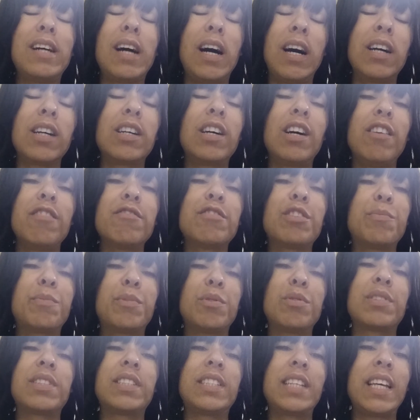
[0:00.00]

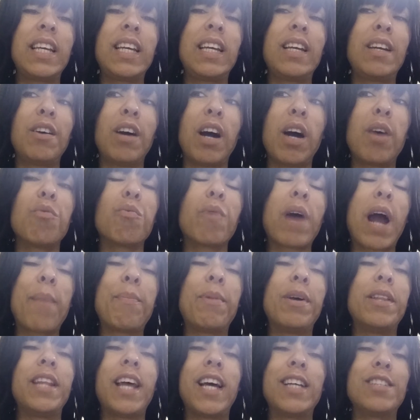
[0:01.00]

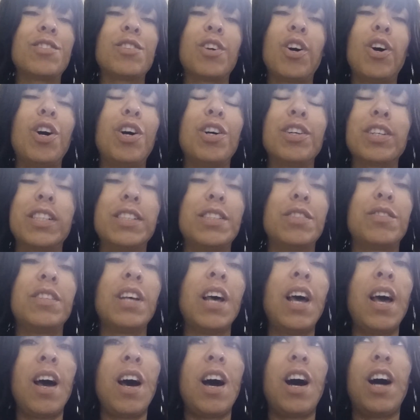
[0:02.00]
rapping that song, because
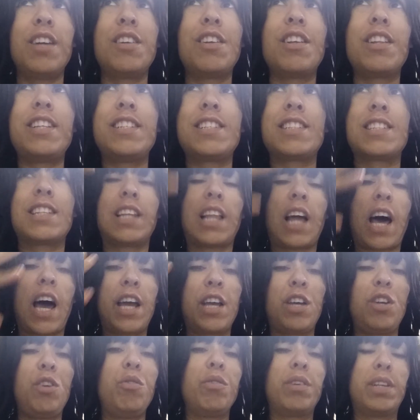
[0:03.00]
under this
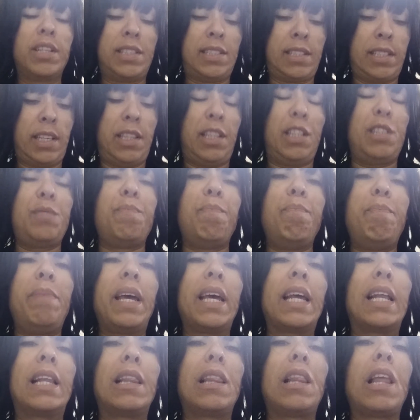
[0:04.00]
light, you could see these
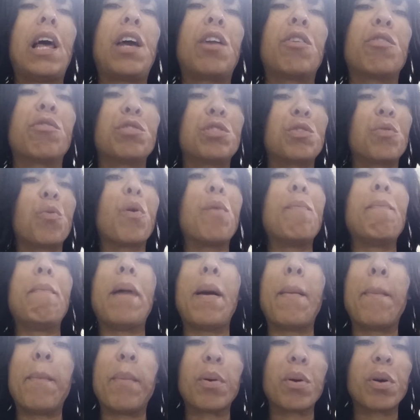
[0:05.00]
big letters,
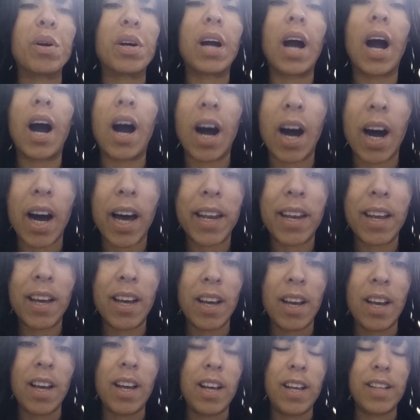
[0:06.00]
remember God.
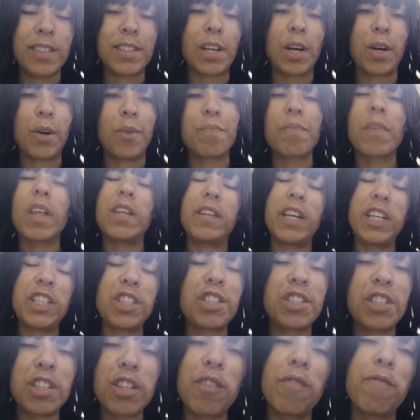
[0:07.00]
So they
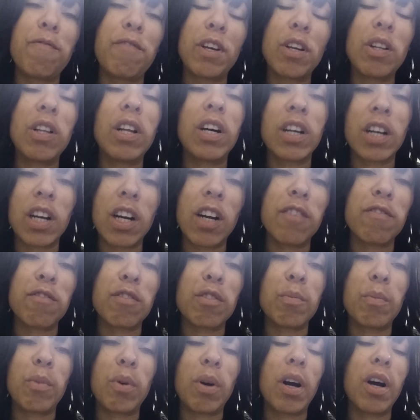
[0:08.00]
should feel
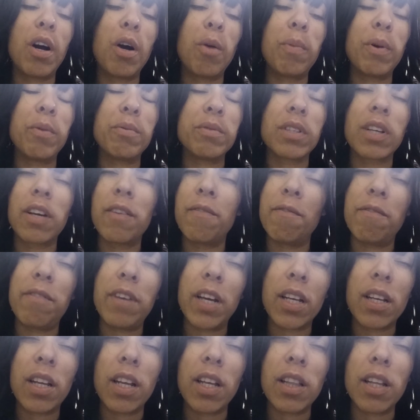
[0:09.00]
uncomfortable. I hope it was
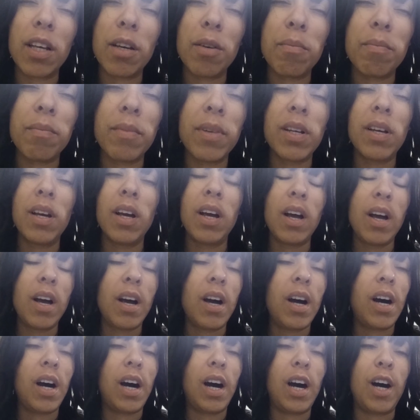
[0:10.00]
convicting them.
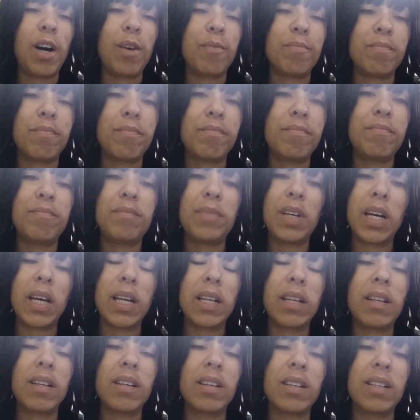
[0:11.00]
But